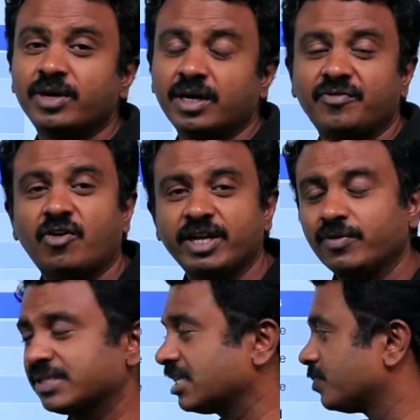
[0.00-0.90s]
40
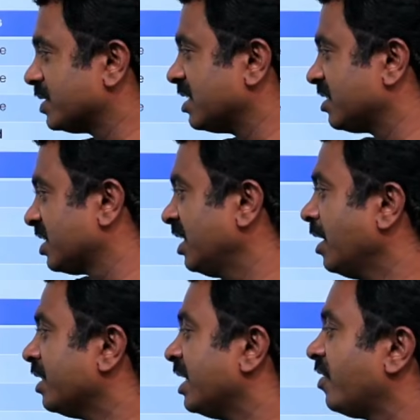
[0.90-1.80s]
questions per section,
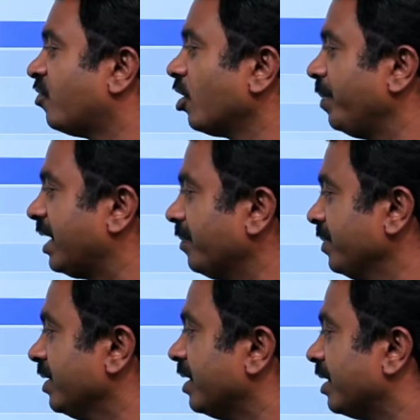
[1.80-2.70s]
therefore
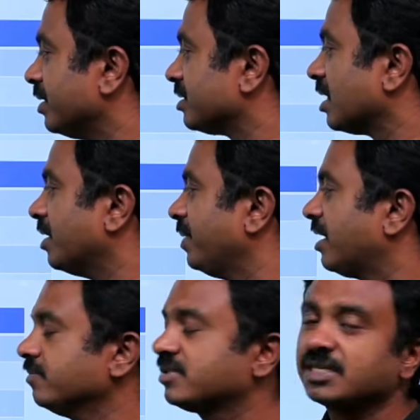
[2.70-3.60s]

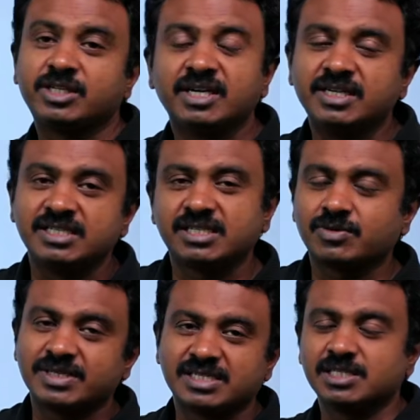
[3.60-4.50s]
becomes 36
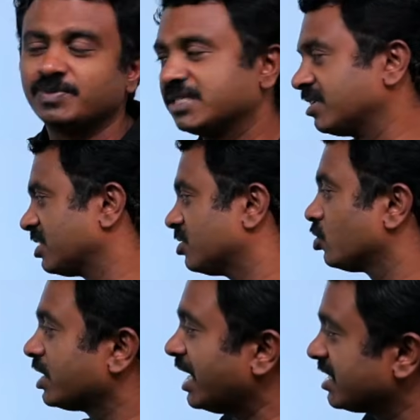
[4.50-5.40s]
questions per section. So
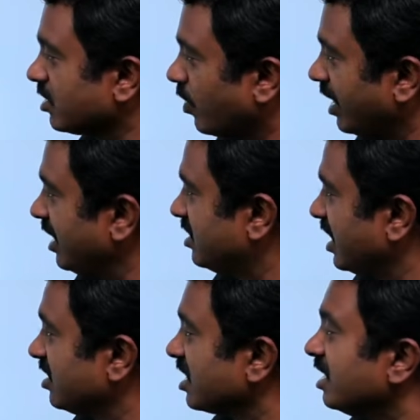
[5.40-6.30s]
that is the only
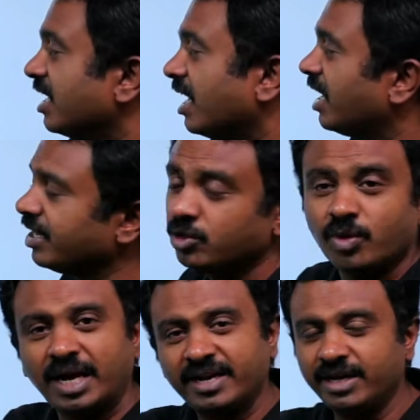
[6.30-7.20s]
change. You
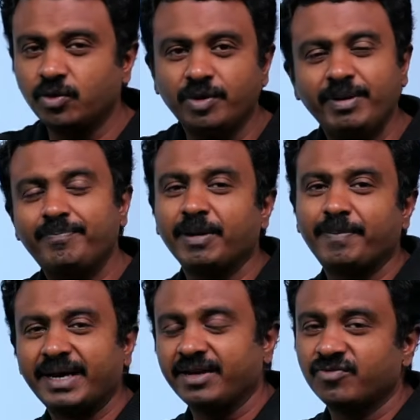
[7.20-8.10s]
already would be
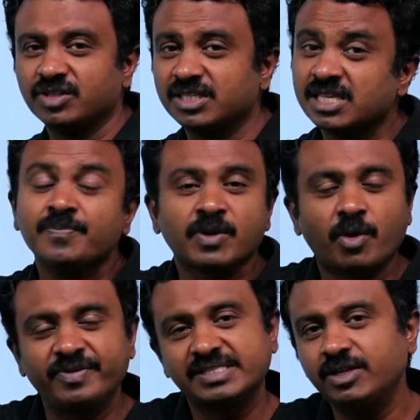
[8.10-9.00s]
preparing for this.
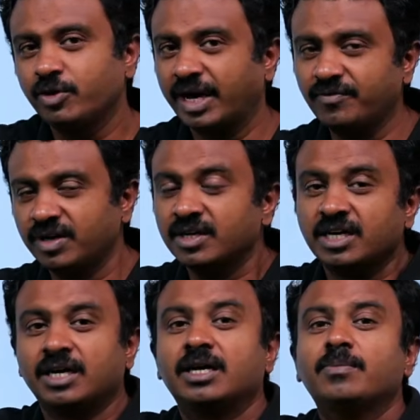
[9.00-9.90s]
Obviously you have
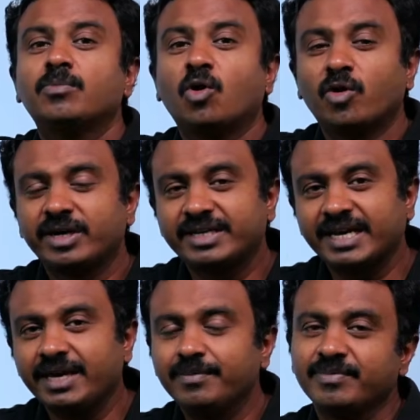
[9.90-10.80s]
more
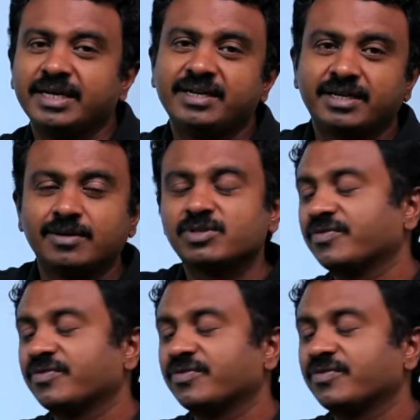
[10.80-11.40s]
time in terms of the